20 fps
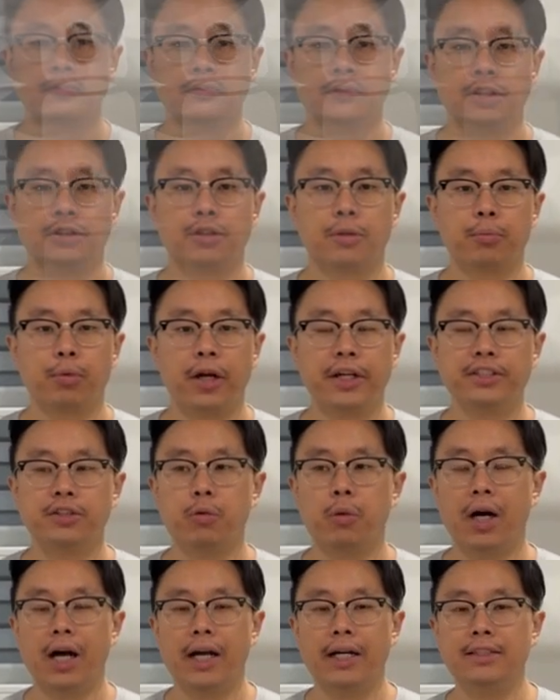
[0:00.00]
So
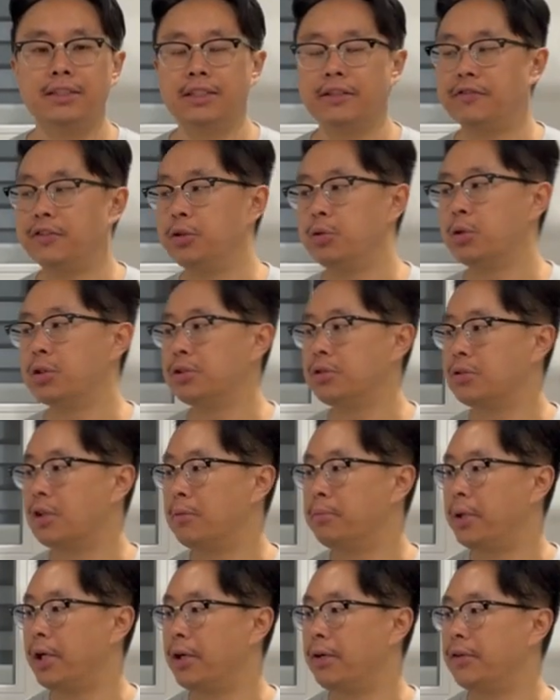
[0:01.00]
price-wise, if you were to
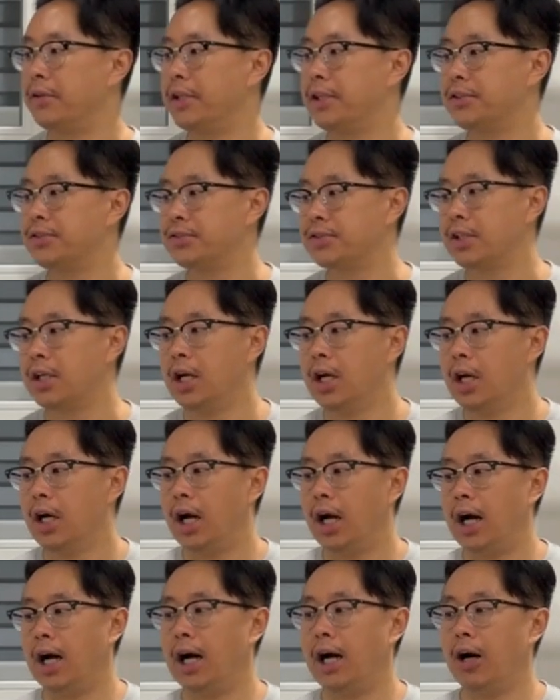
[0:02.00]
compare this
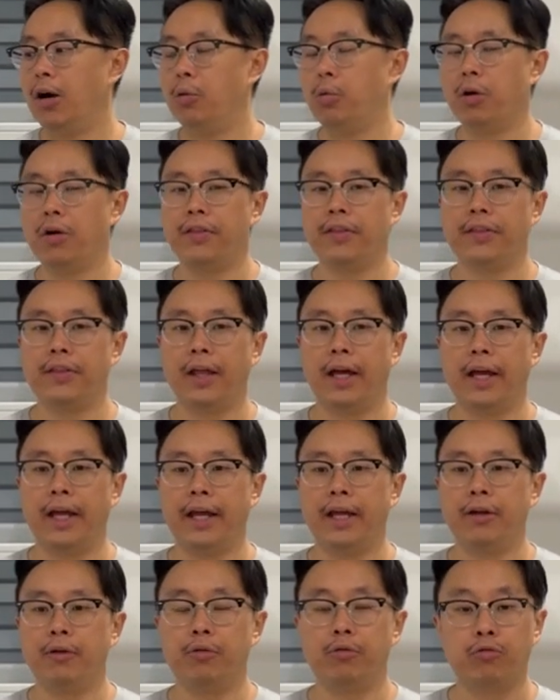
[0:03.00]
with
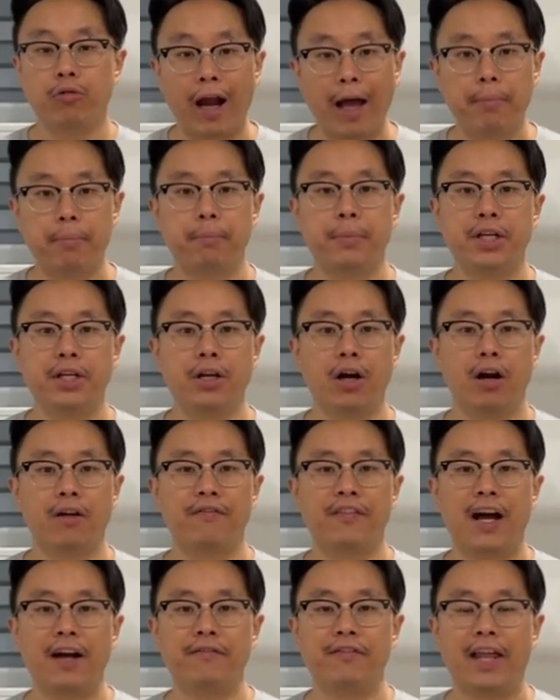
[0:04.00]
a Rep
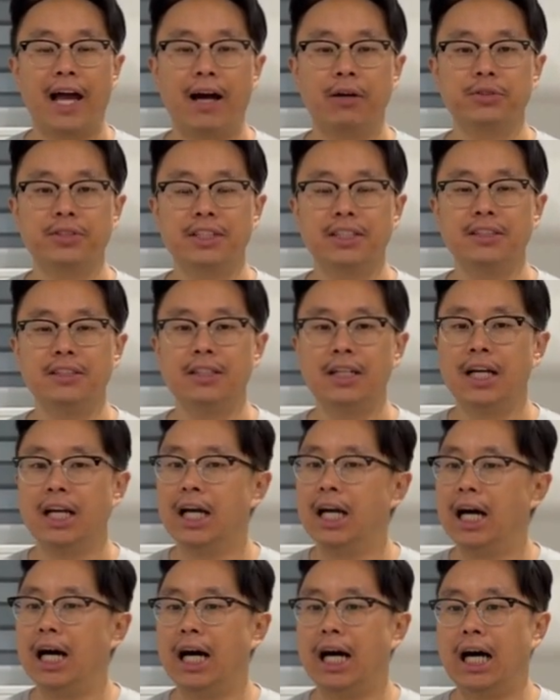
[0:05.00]
PR5000,
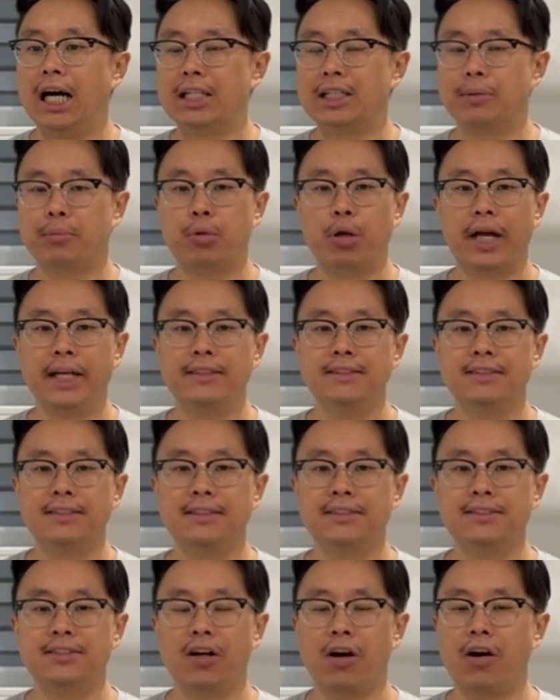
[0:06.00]
the
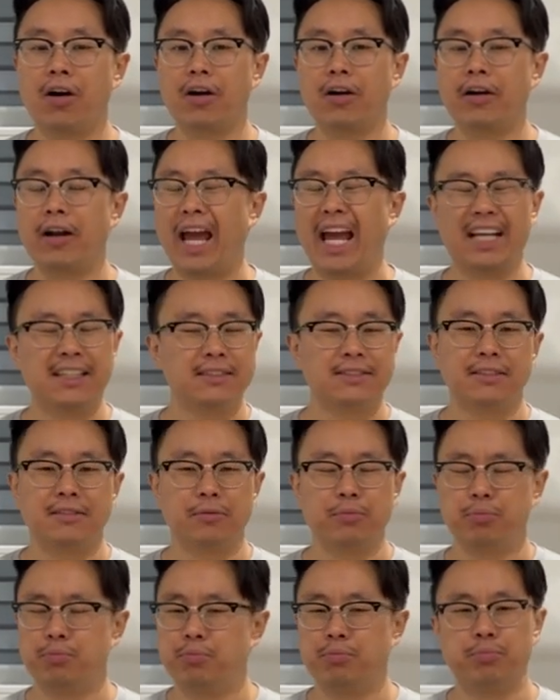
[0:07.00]
prices are
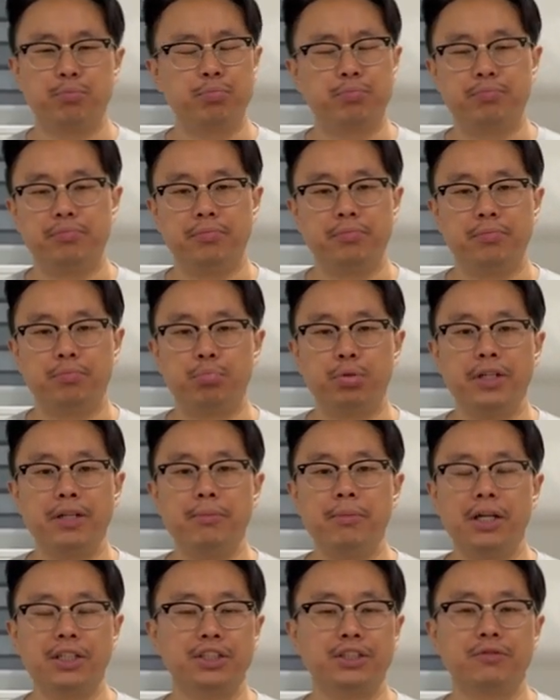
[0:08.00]
pretty
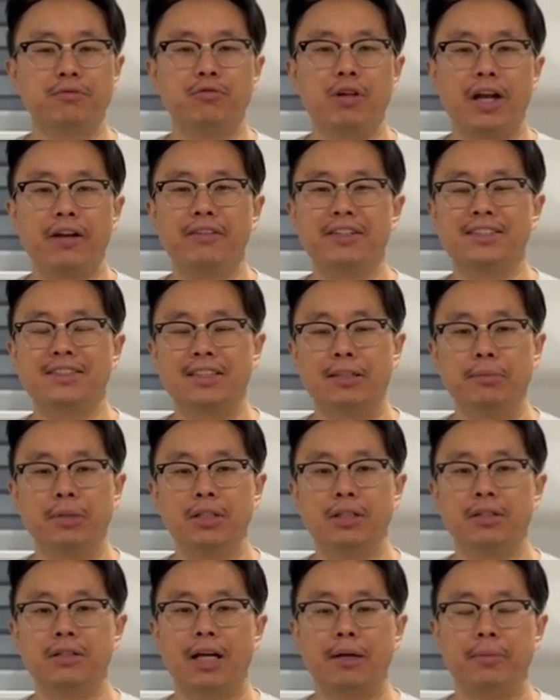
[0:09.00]
much very
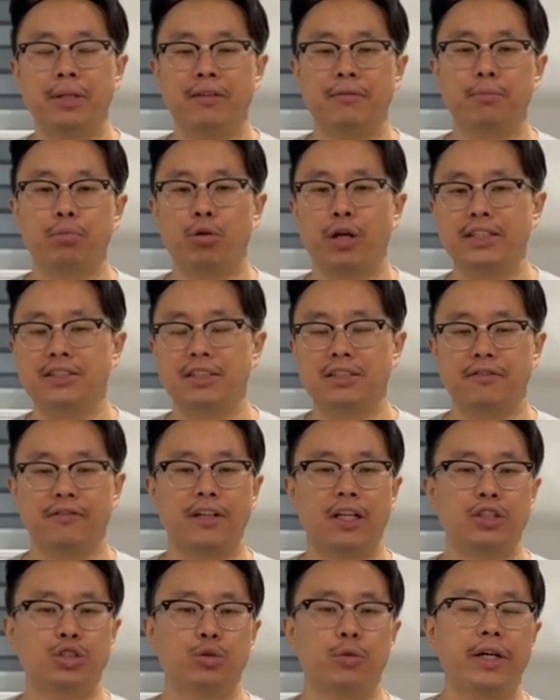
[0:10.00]
similar. I mean, prices
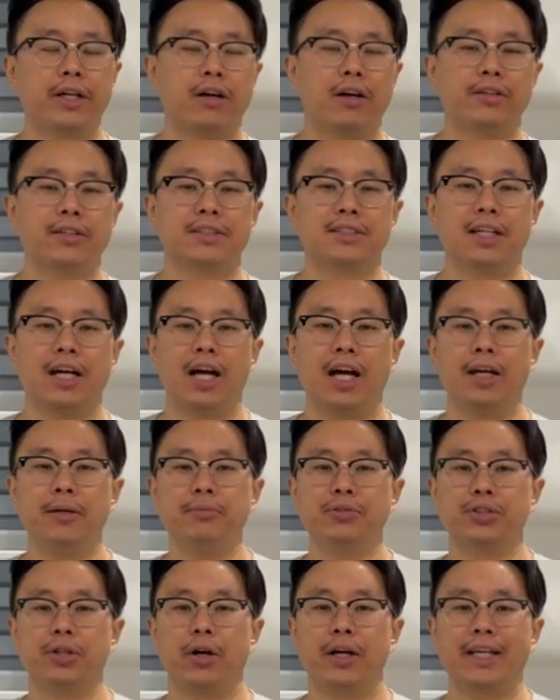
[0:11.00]
fluctuate all the
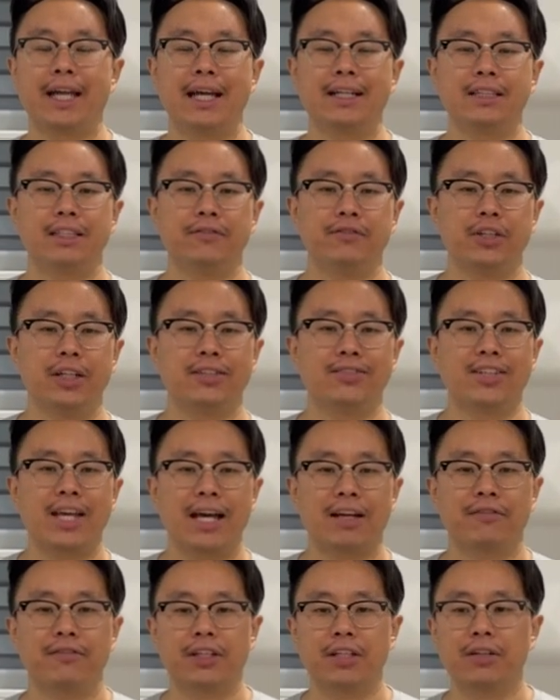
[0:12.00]
time, so I can't give you
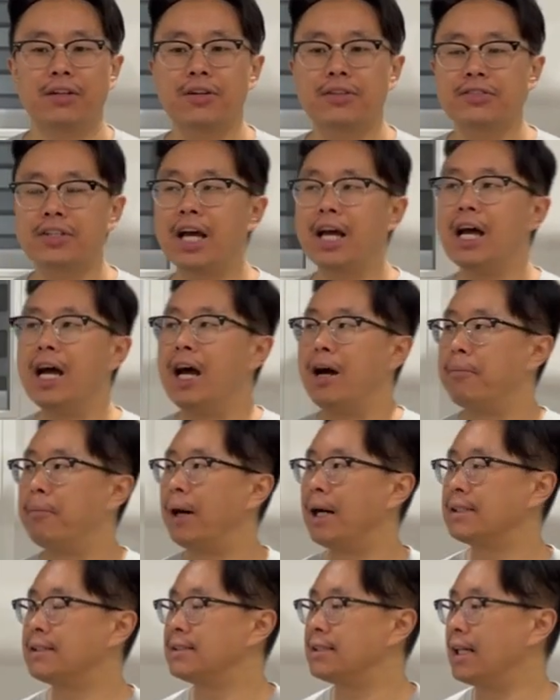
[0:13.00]
exact figures.
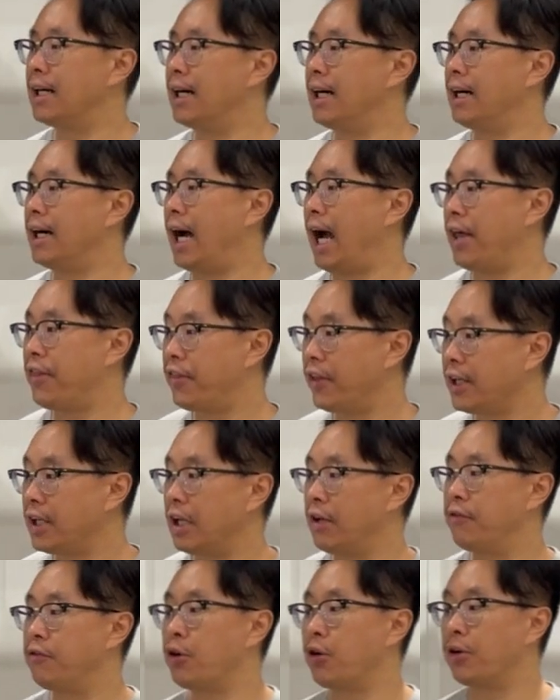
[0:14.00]
But I think
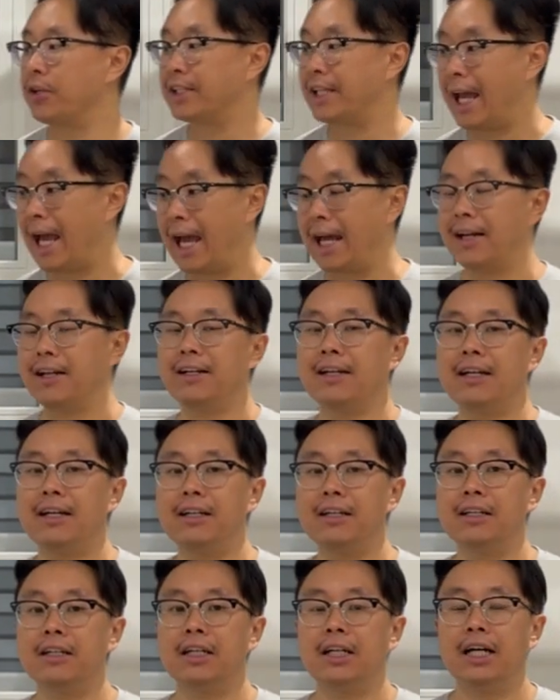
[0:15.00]
if you're in
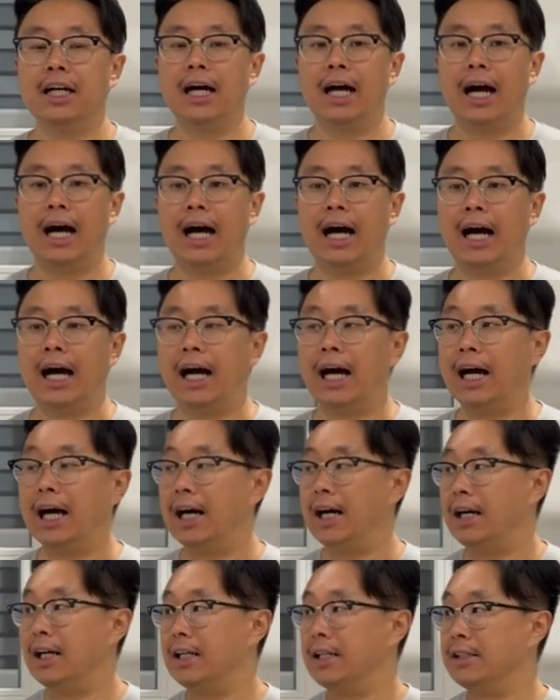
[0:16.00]
Canada,
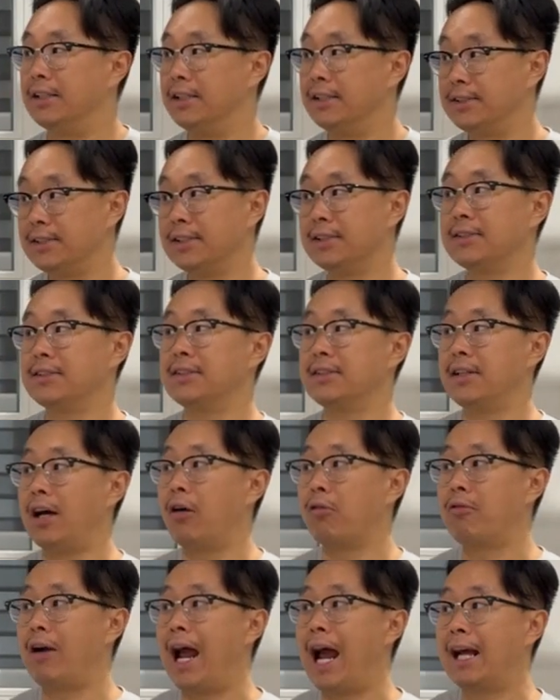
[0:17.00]
this is
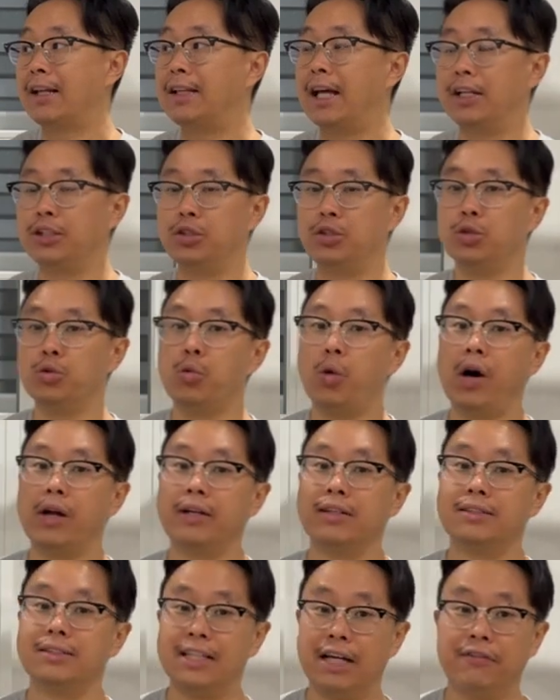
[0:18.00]
a rack that you
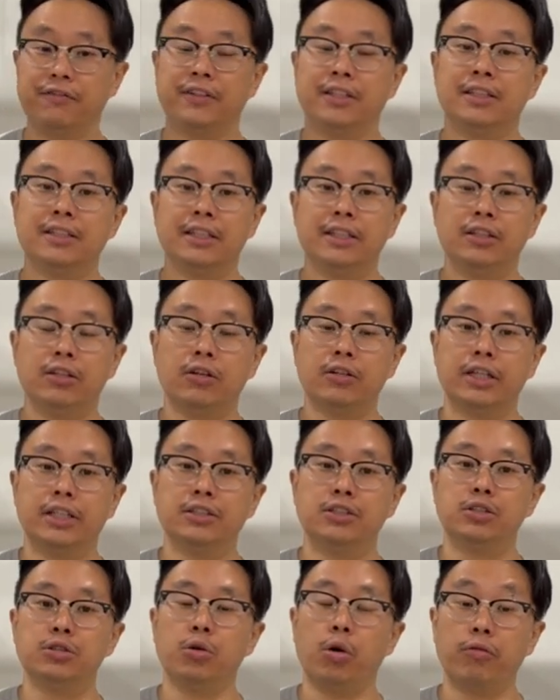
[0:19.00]
want to definitely look
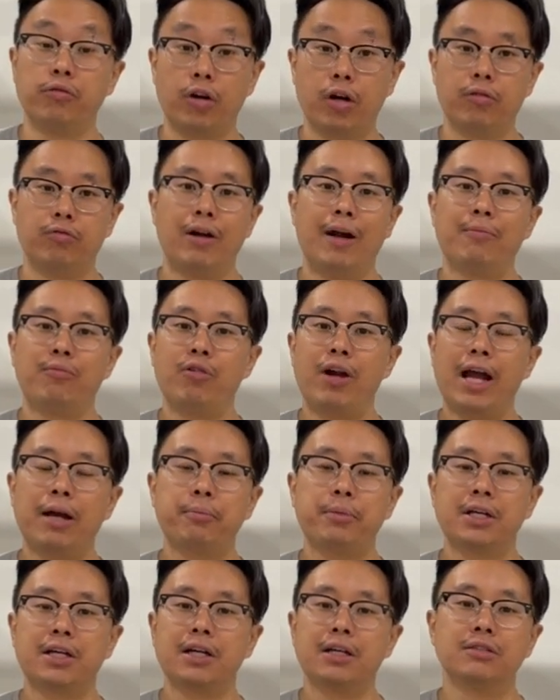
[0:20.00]
into over a Rep
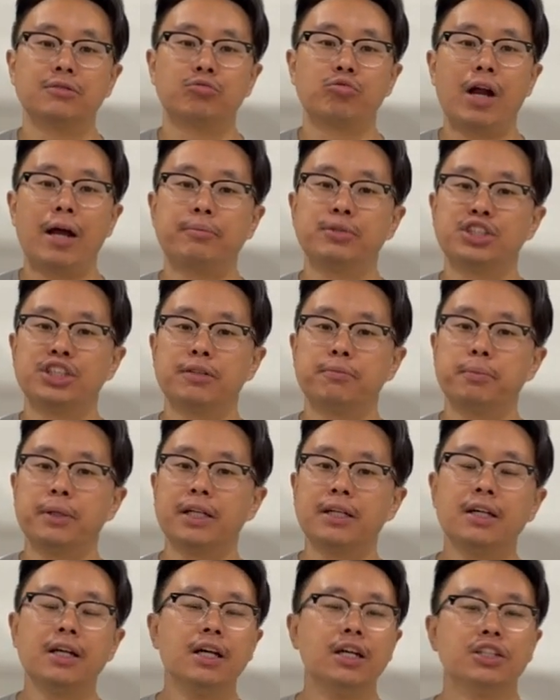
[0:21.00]
rack, because Rep
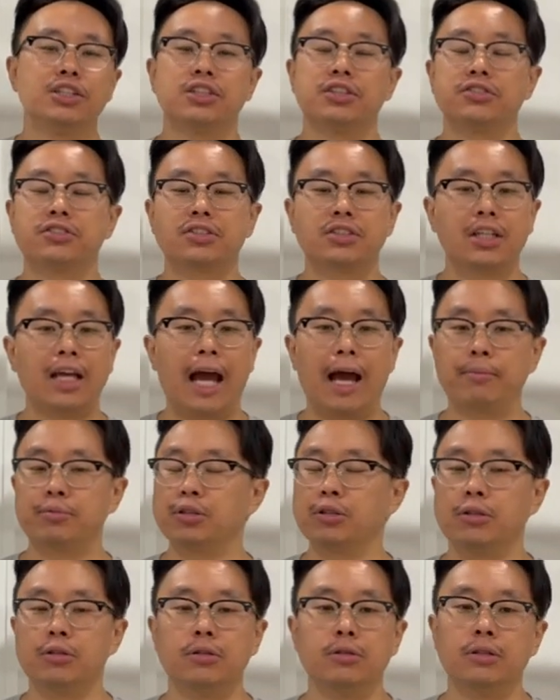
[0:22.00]
shipping just
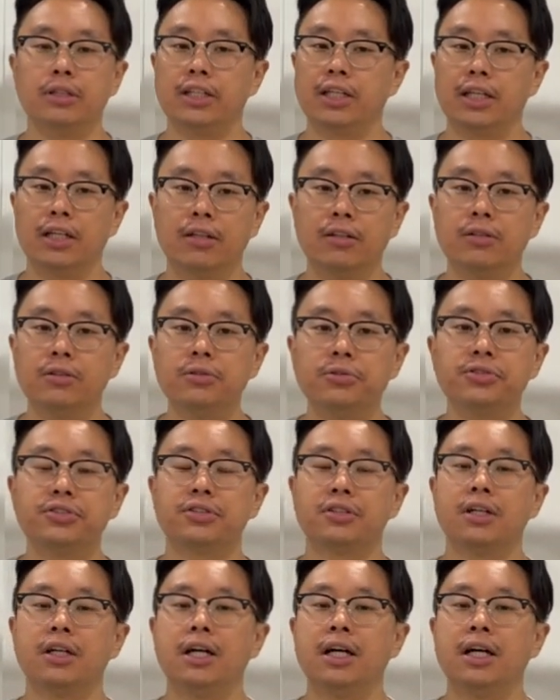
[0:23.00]
absolutely kills.